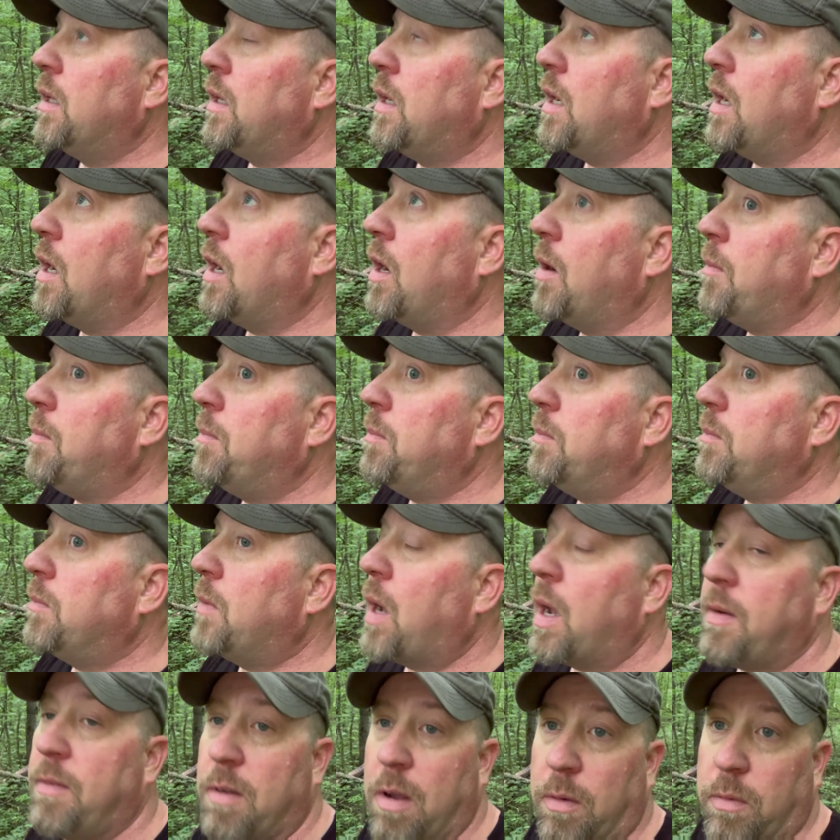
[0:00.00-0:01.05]

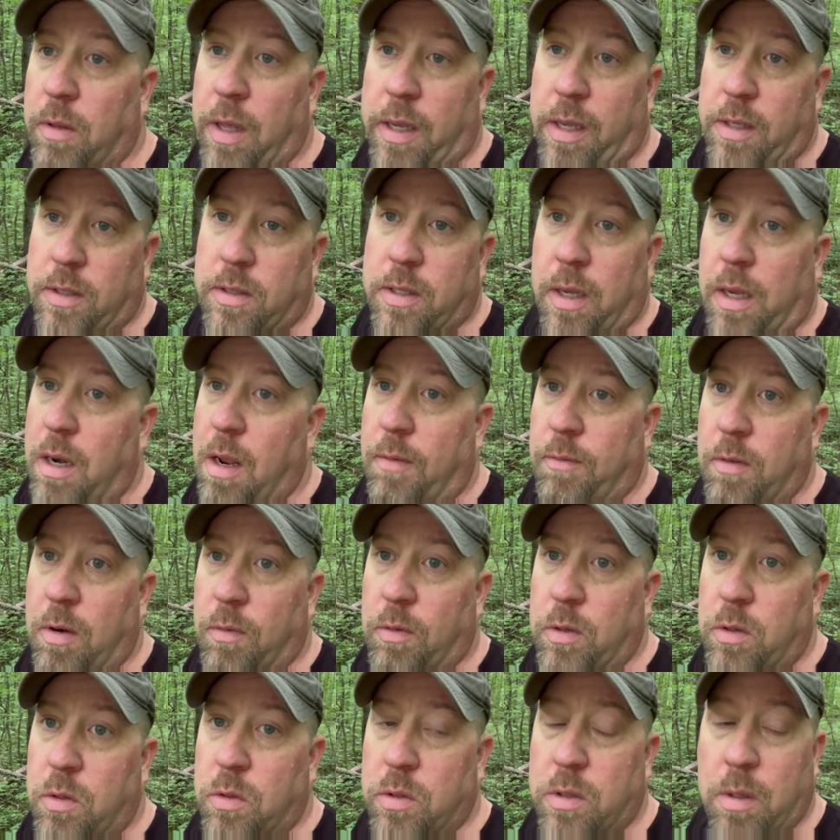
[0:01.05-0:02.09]
Like I said, I've never
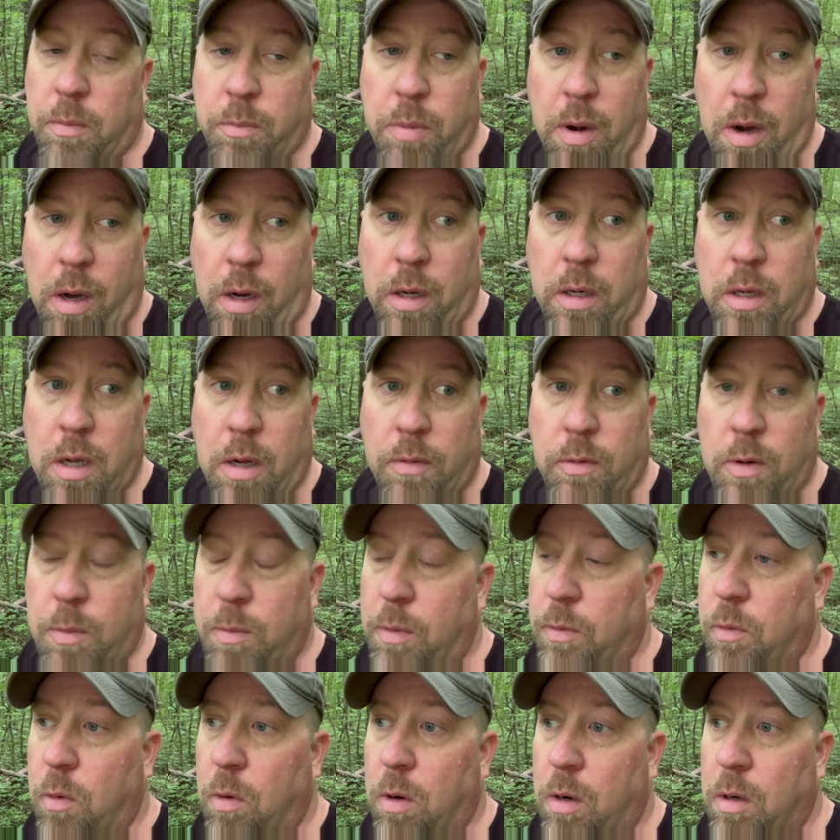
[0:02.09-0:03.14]
used the bark cover
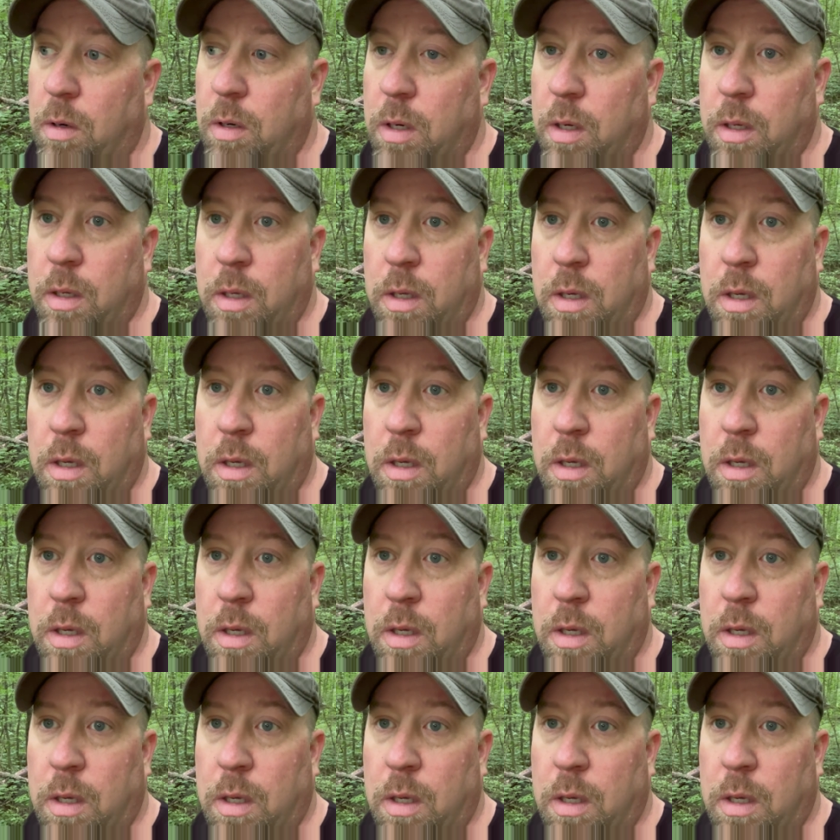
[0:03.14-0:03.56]
before.